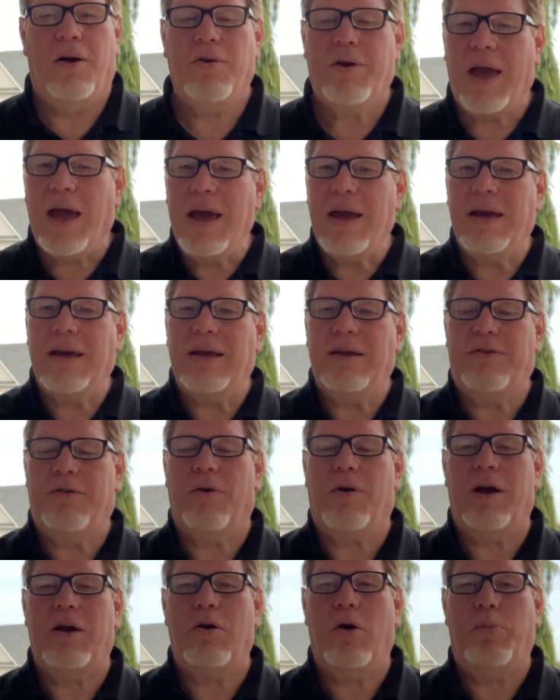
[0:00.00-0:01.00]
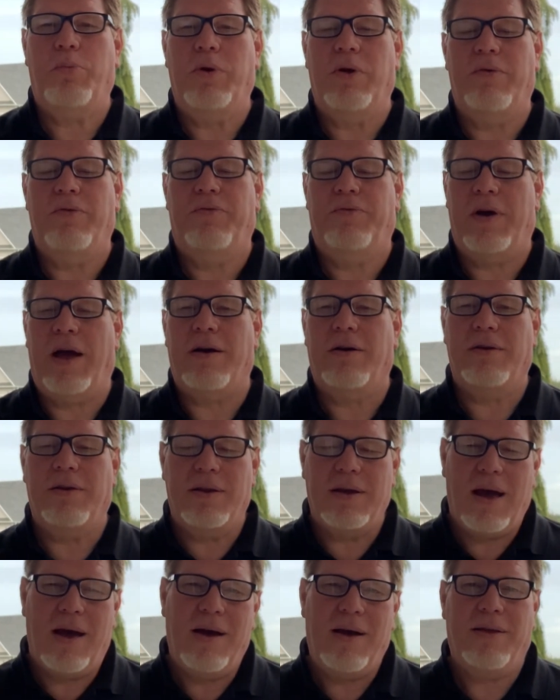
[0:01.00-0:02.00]
Okay, so I hope you found
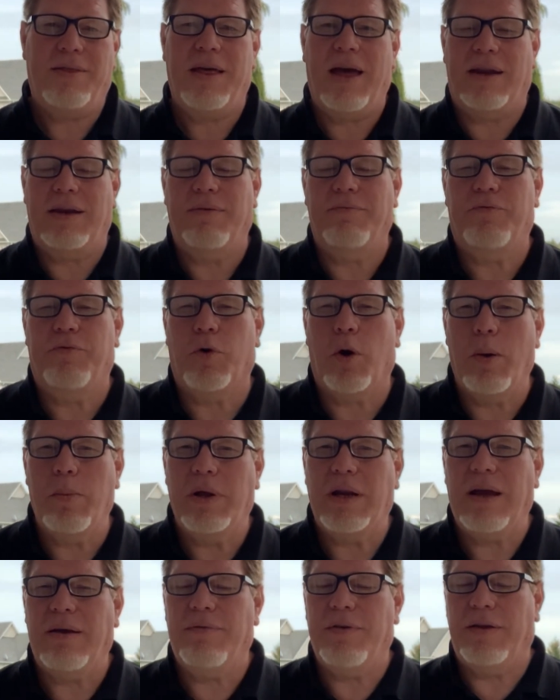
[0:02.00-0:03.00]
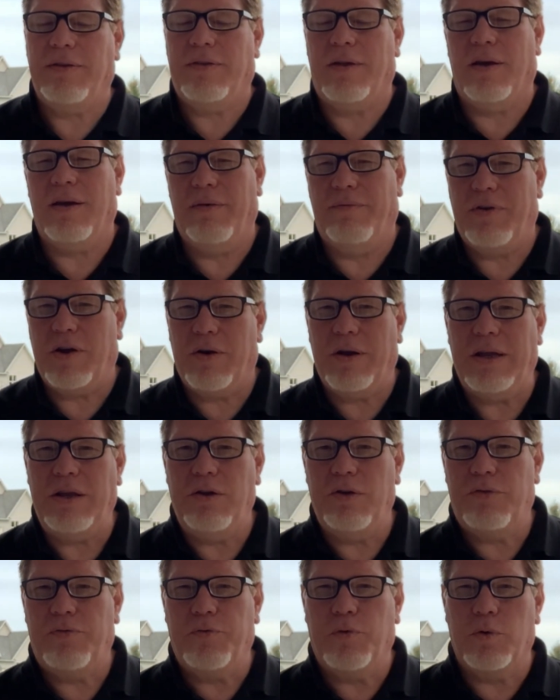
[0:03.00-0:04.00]
that informative and a very
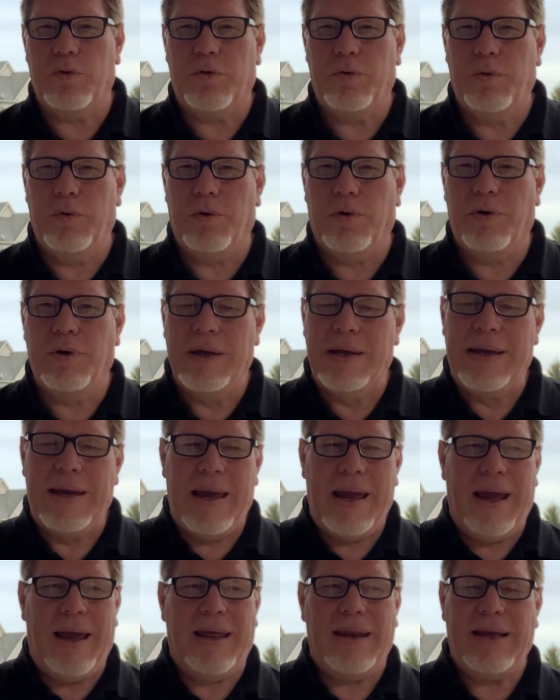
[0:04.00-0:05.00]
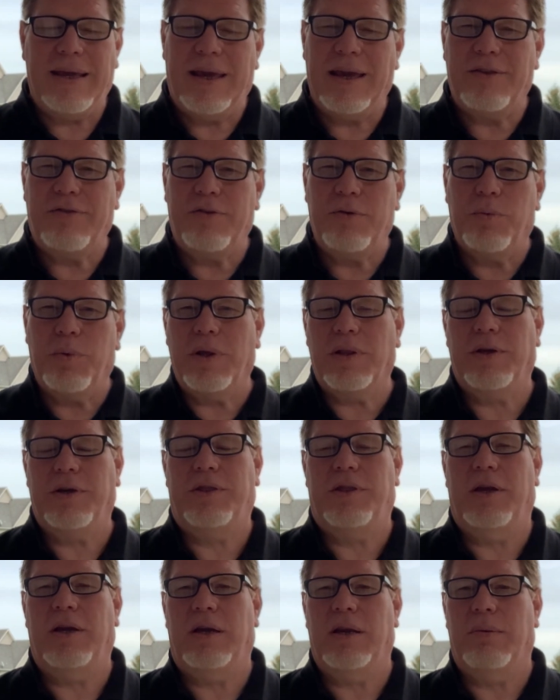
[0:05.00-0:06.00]
useful tool, and it gets you really
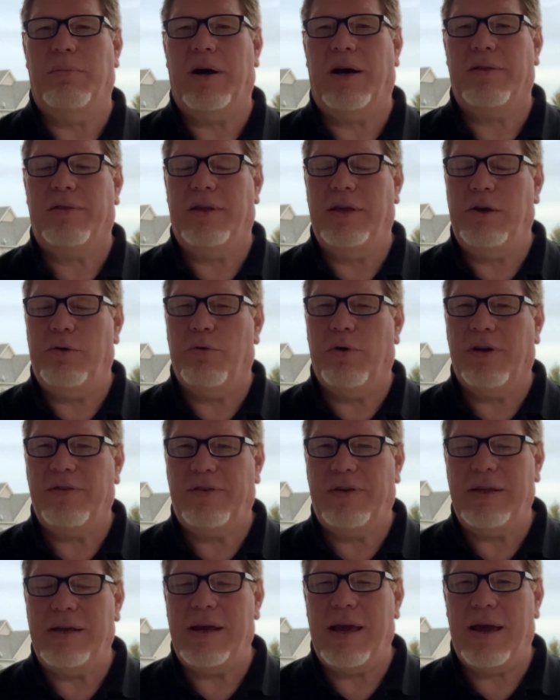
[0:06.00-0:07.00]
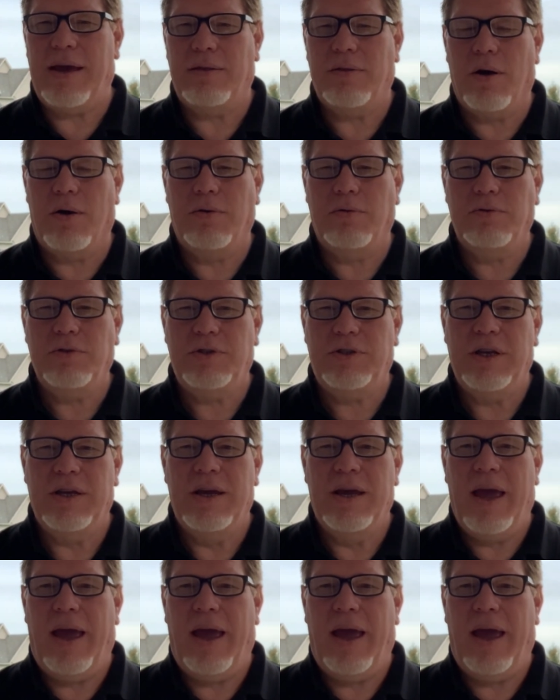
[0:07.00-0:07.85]
thinking about the USDA loans.